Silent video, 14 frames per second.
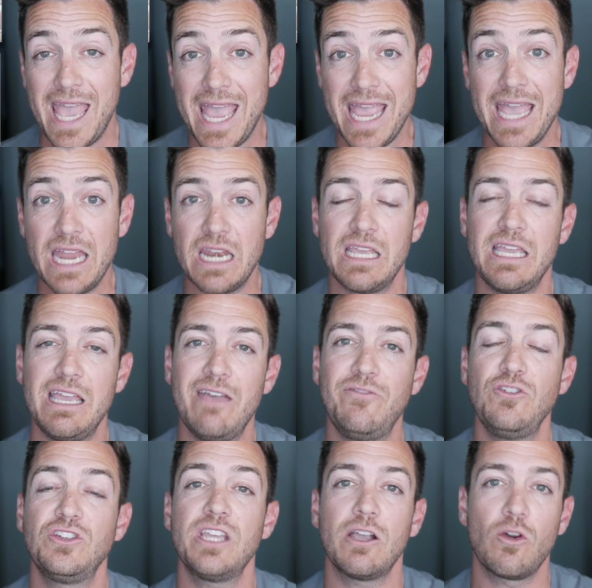And if
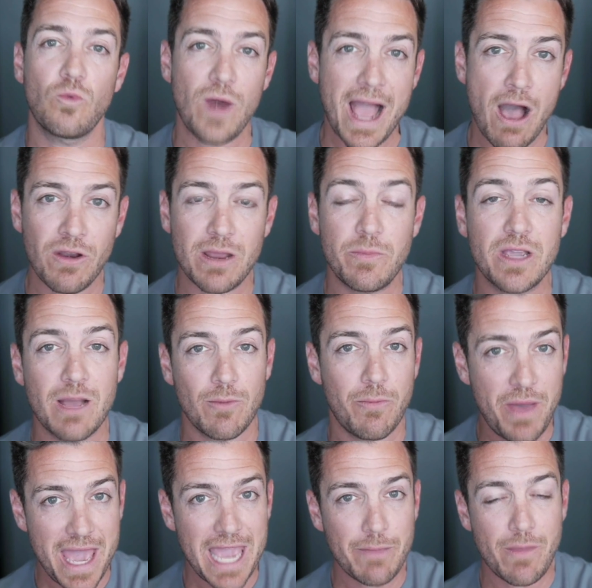you stick around and become a
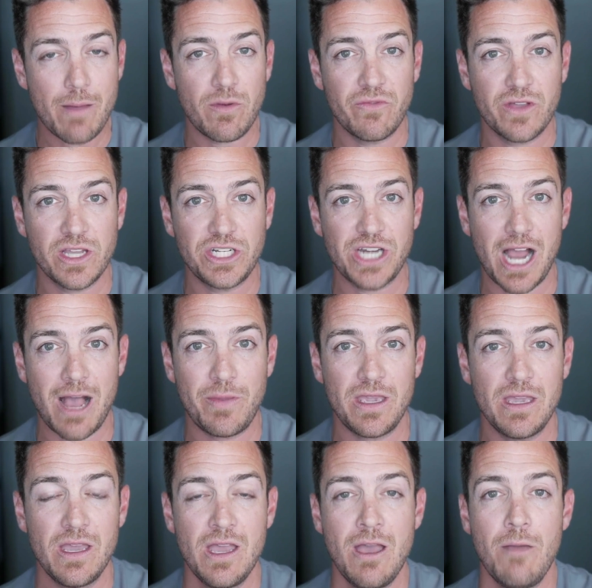paying member of
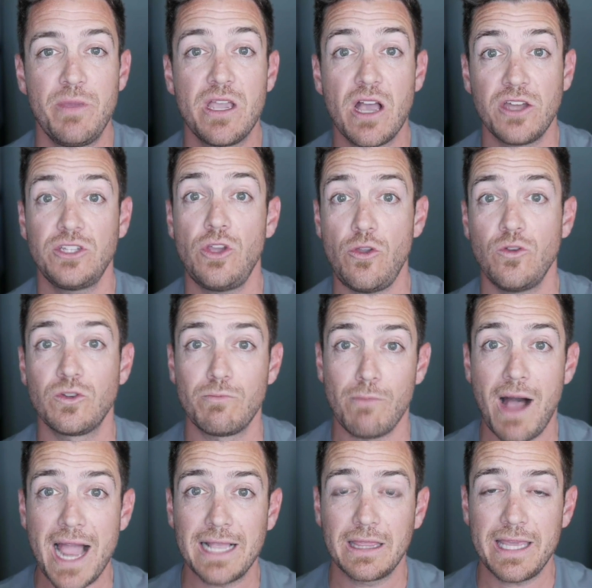Kajabi, because you use
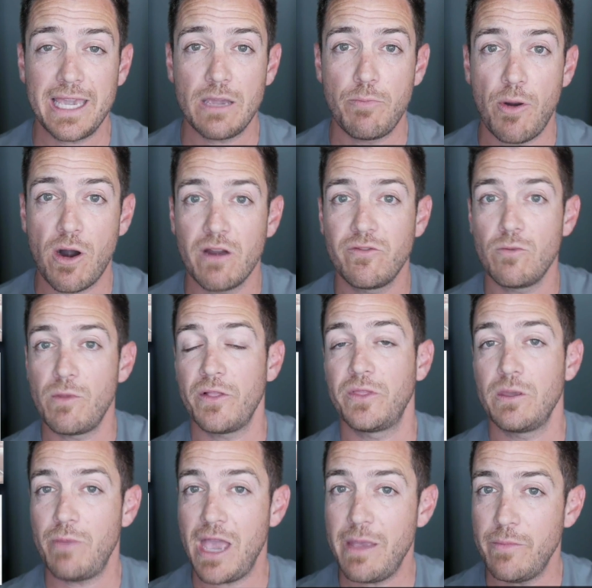my link, part of your
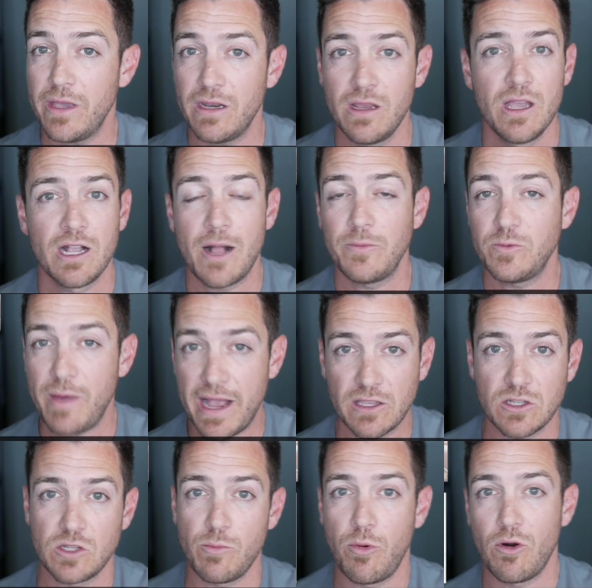monthly payment comes back
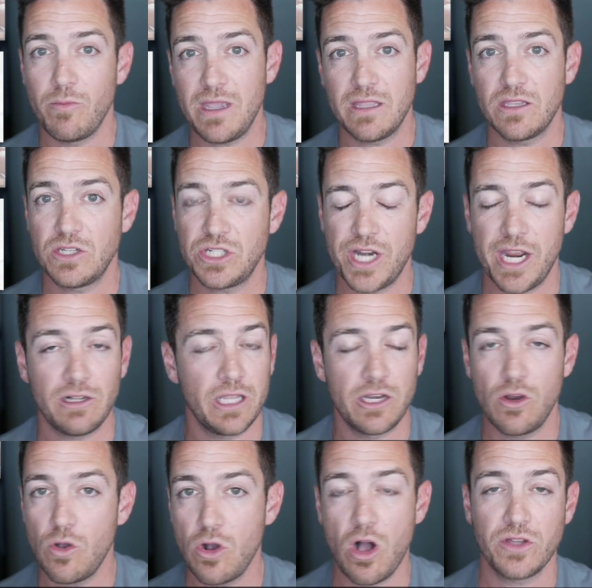to support me in this channel at
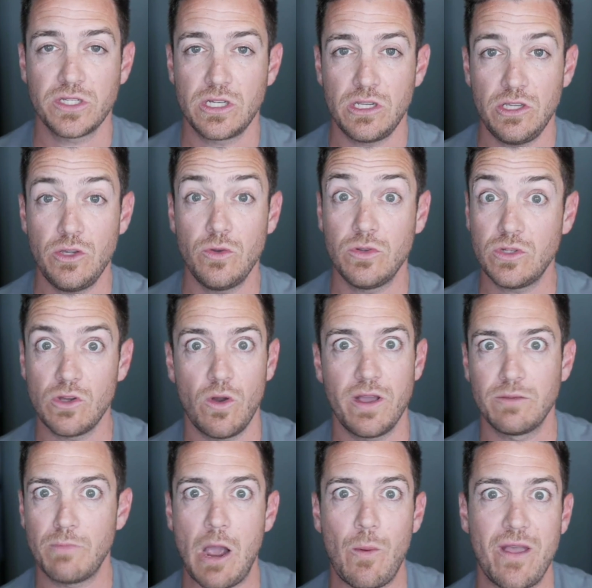no cost to you. So
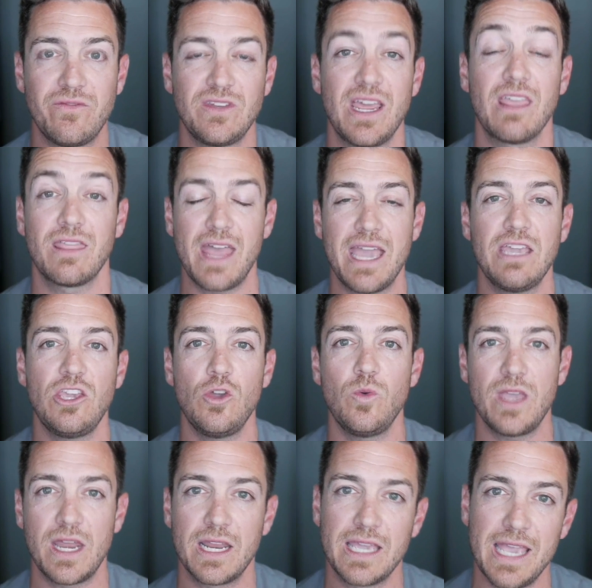as my way of saying thank you
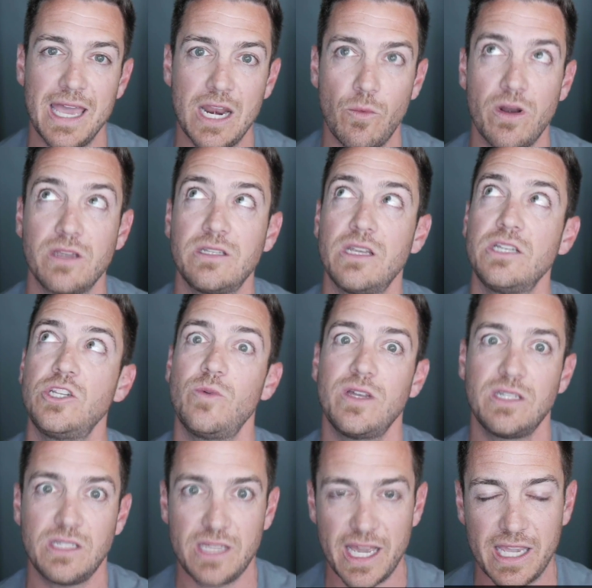yet again, I want to send you
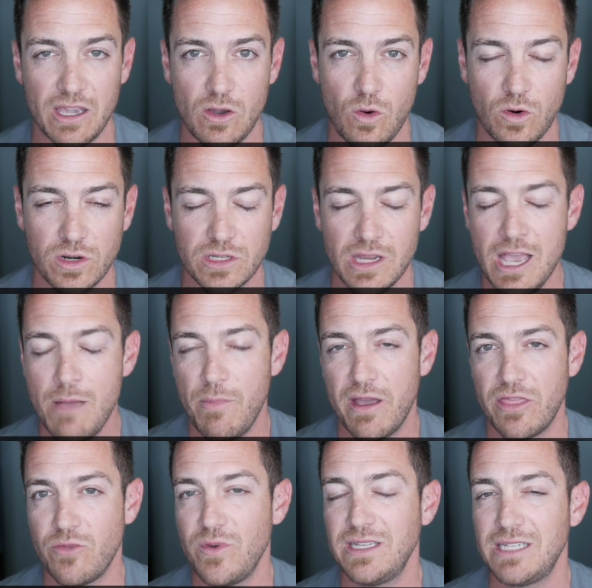a second course, my
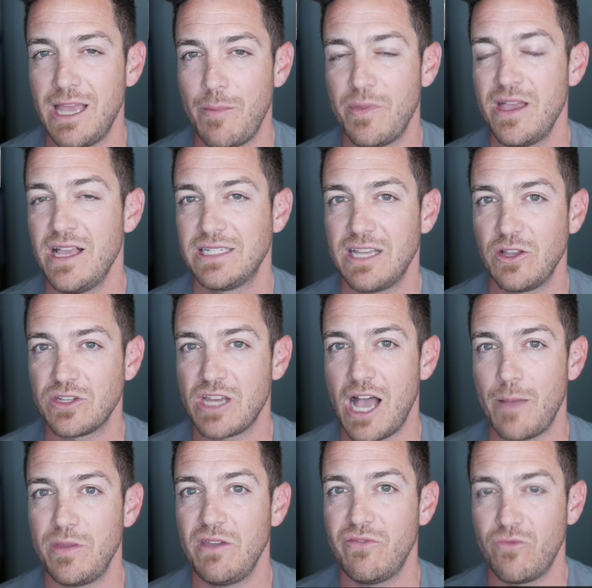three-step sales
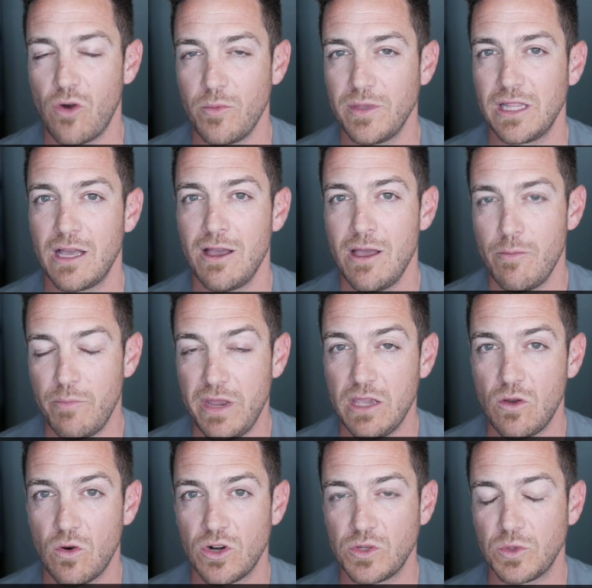copy formula
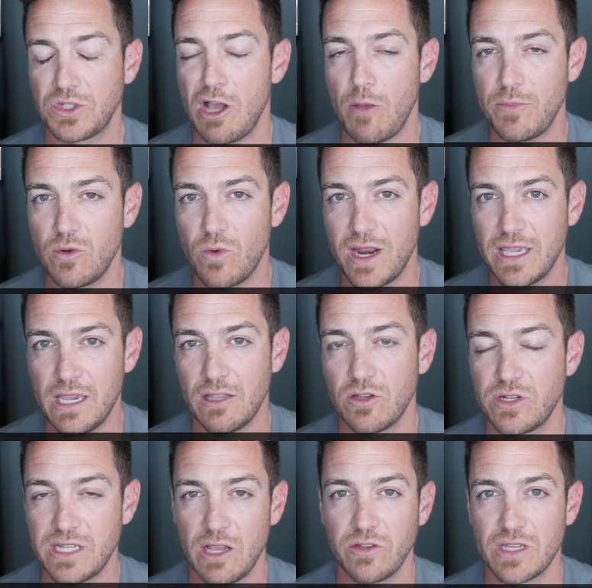mini course, which will help you write
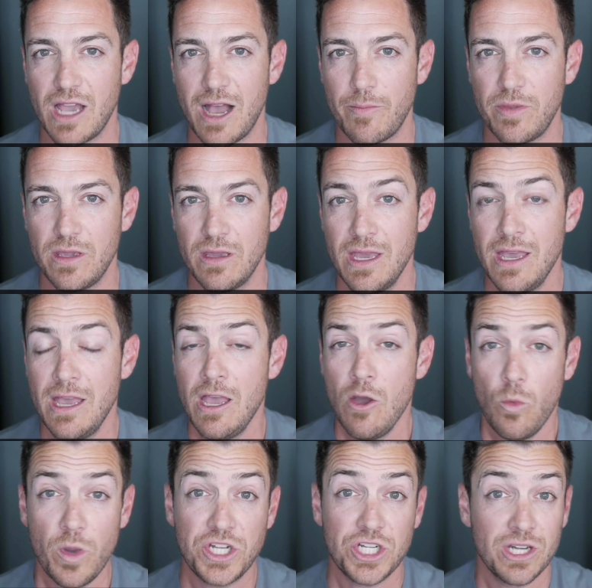killer sales copy,
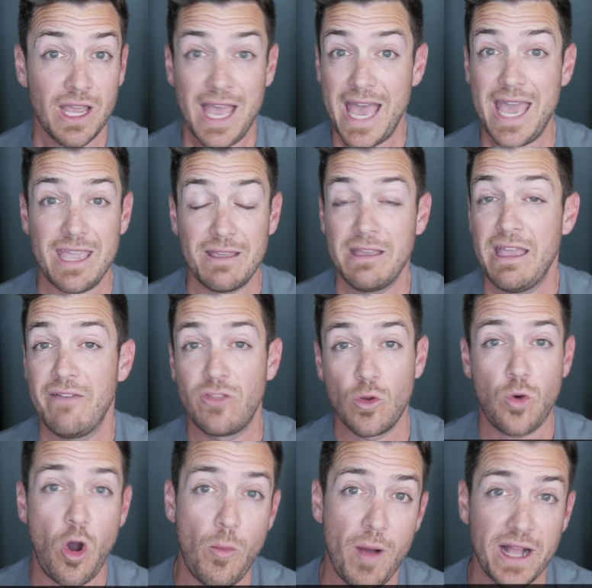which, hey, if the
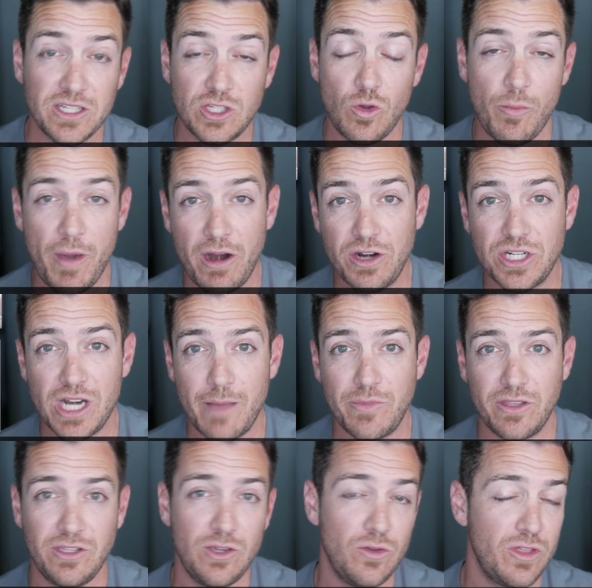robots do a better job
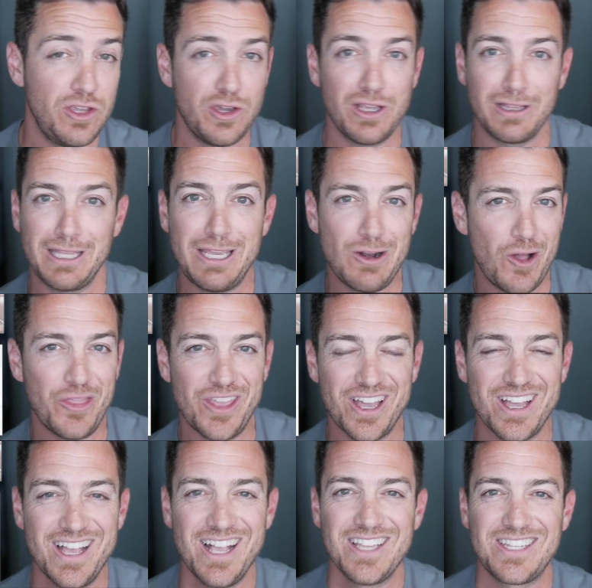than you, then you can lean on
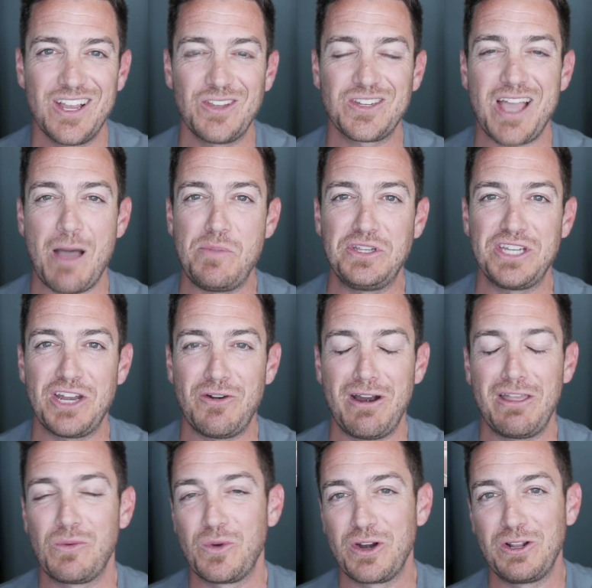the sales copy
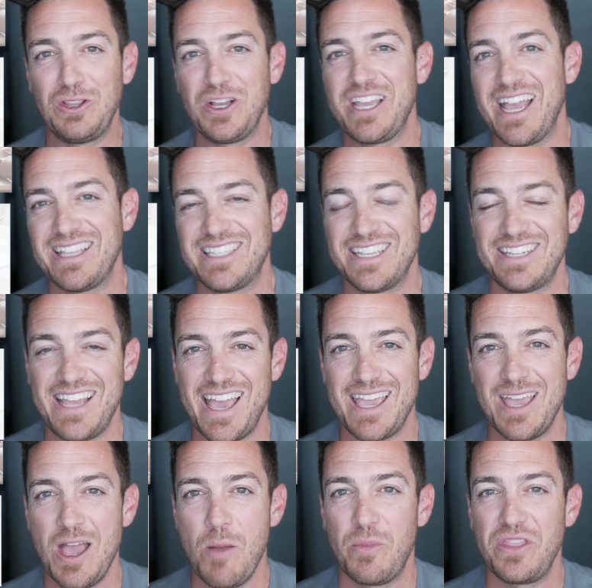generator that we're going to look at today.